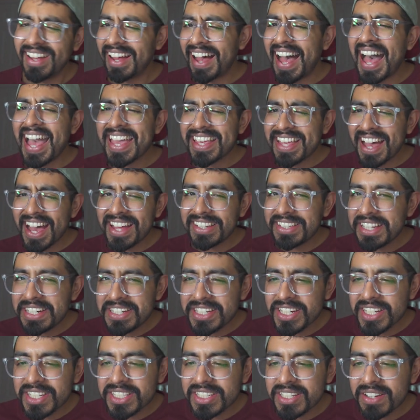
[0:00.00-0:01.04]
I got the
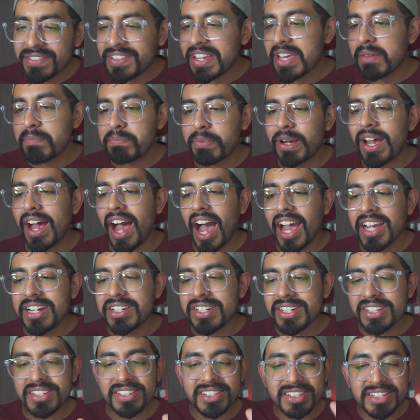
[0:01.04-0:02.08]
gist of it, but I
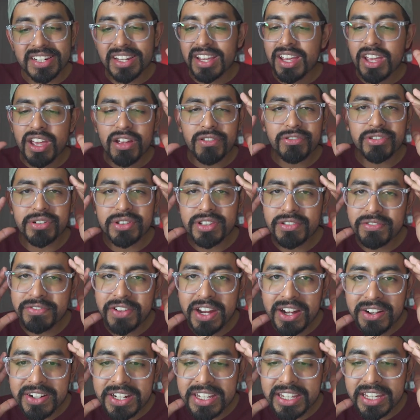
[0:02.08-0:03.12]
just, from the
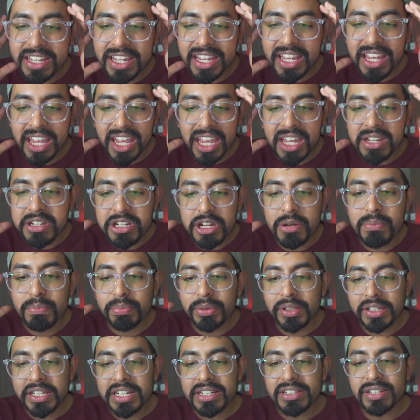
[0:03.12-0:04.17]
very
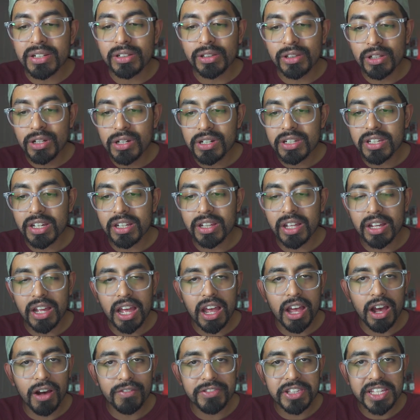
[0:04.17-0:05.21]
incomplete look
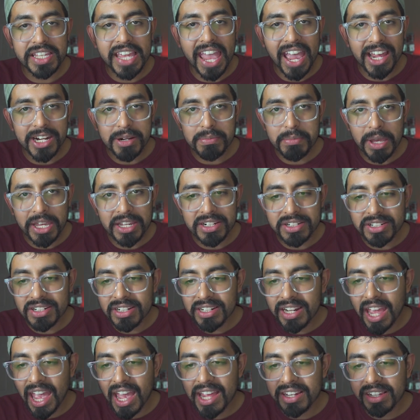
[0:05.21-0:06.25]
of the
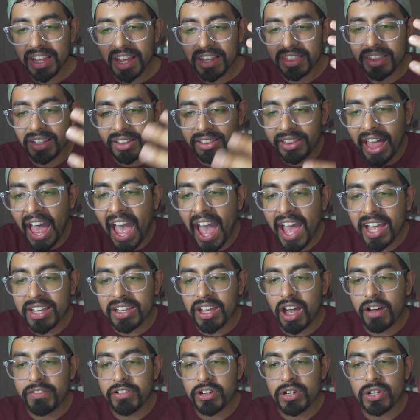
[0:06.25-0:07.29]
animation and the
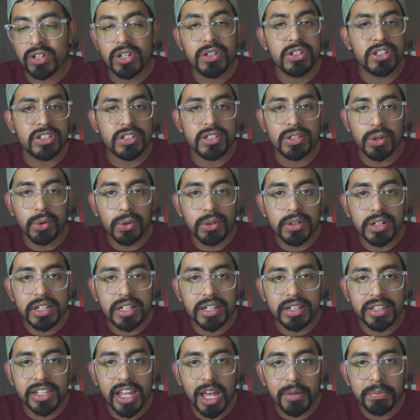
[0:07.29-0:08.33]
lack of a good
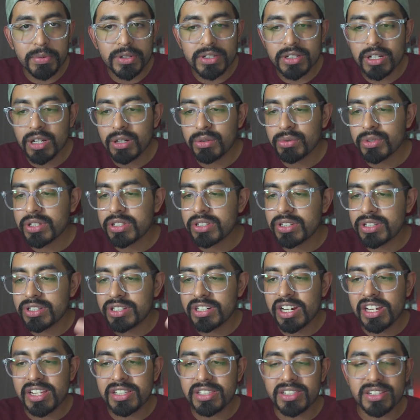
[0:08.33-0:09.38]
story, the episode was
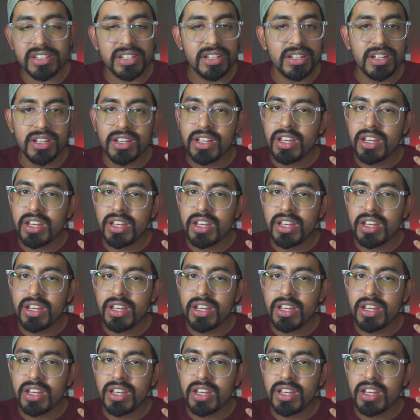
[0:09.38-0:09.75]
just